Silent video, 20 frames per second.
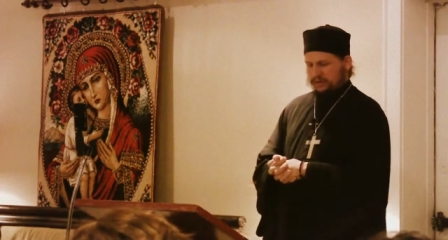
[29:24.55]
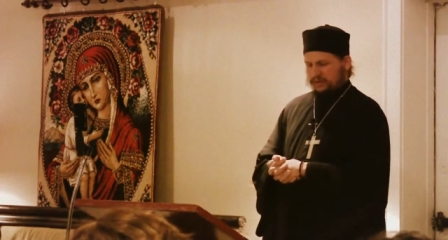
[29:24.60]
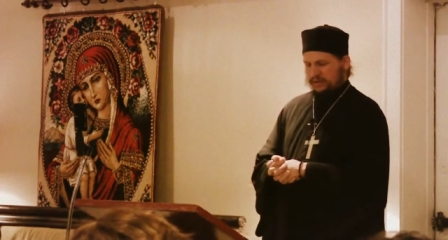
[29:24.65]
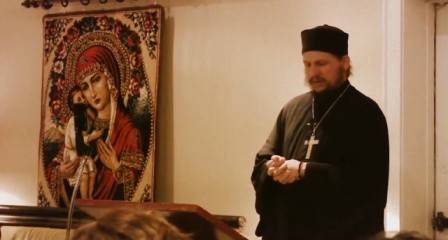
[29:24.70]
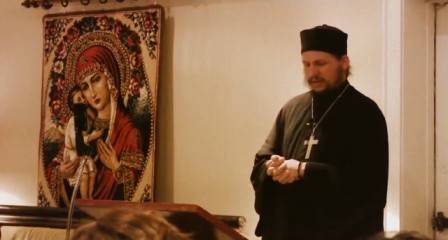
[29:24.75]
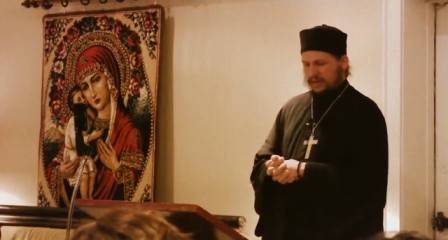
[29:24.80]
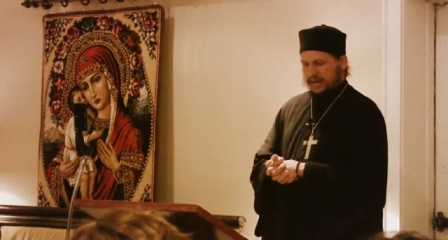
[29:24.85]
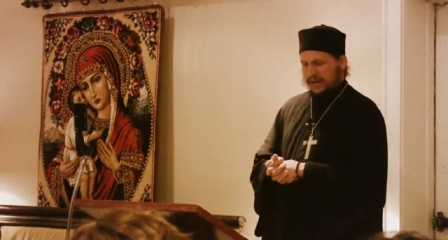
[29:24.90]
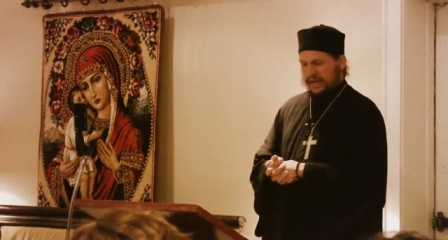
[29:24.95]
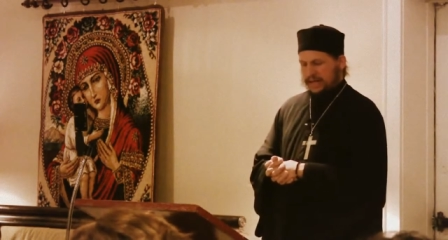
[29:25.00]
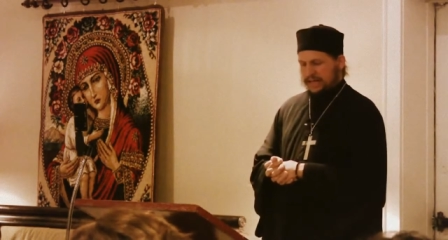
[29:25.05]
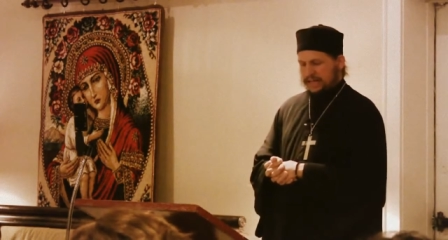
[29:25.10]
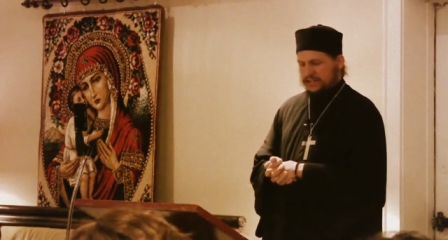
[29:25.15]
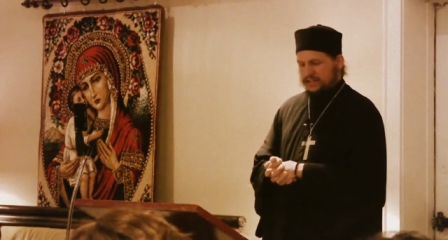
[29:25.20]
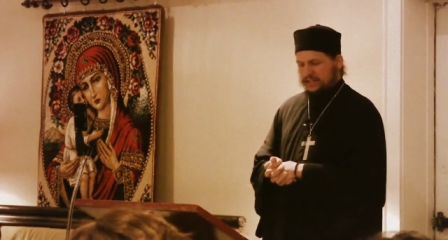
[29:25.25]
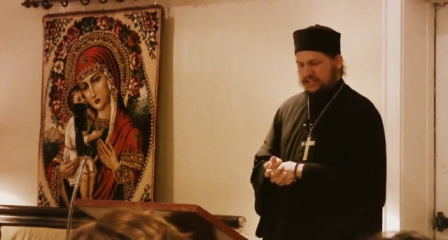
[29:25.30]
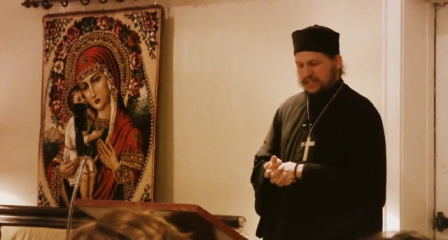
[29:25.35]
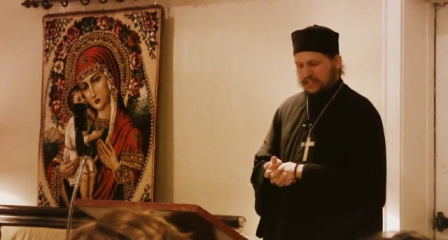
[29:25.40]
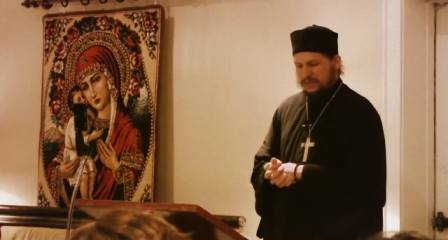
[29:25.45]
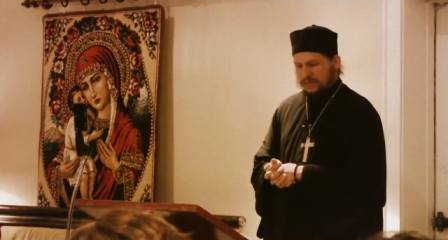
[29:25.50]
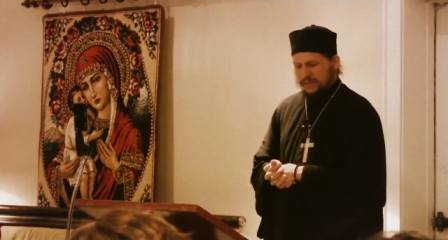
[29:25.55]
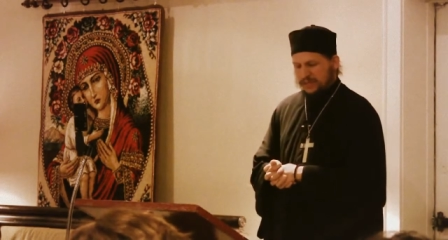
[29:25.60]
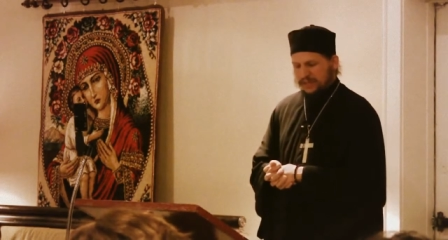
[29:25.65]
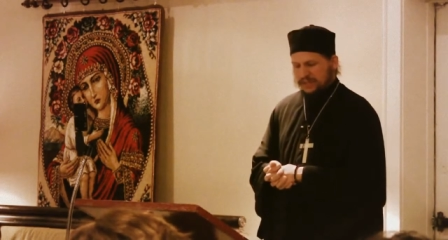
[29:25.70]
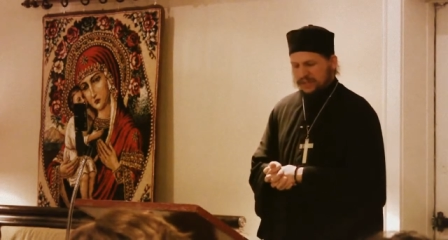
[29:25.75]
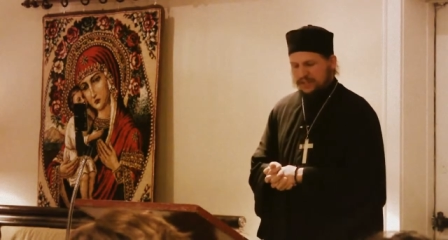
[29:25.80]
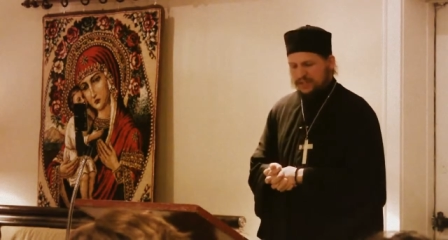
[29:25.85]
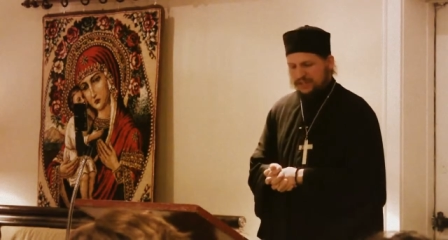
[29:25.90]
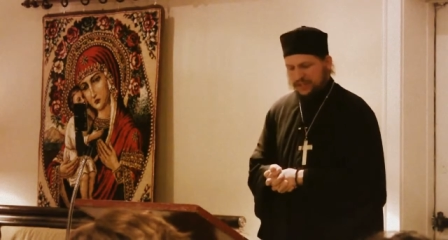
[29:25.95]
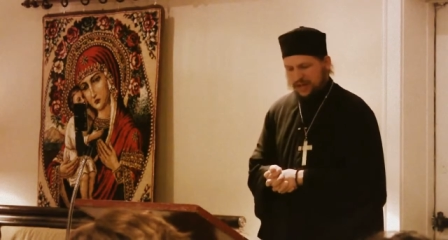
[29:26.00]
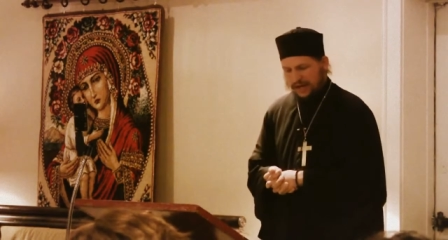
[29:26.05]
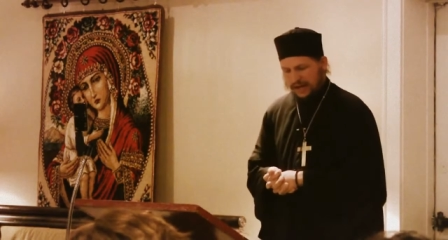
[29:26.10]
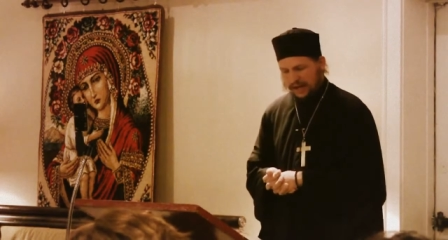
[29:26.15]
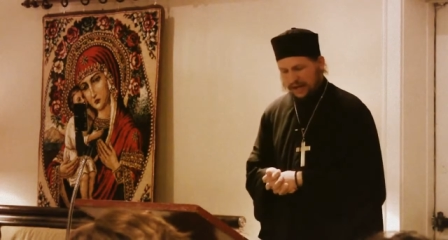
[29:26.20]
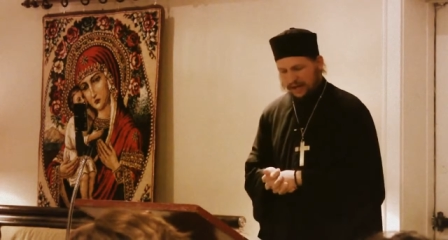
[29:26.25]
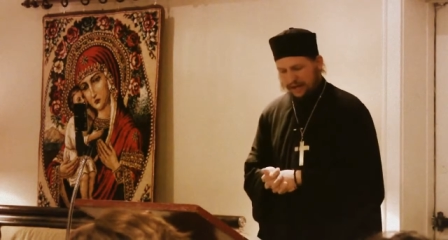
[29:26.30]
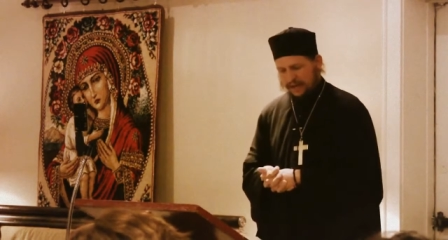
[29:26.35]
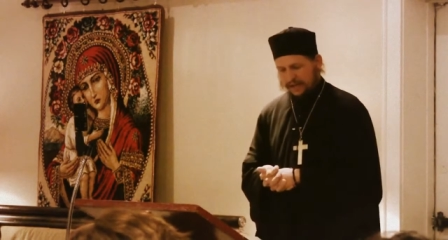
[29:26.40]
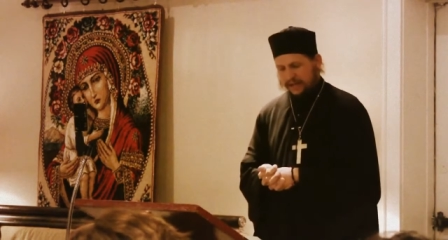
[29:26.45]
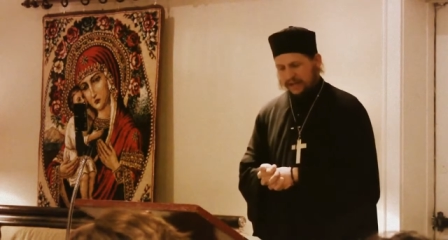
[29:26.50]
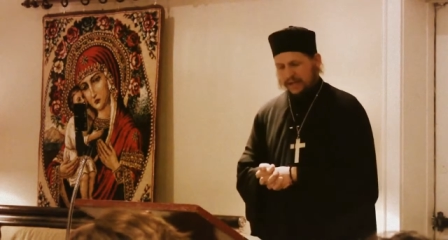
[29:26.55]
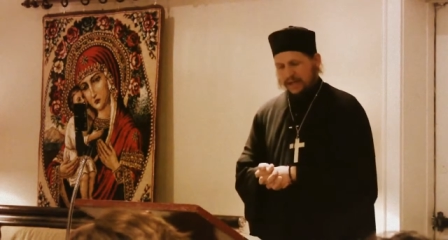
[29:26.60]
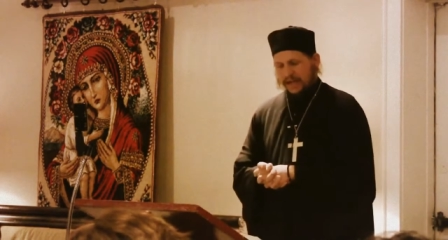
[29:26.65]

The light had just begun to shine.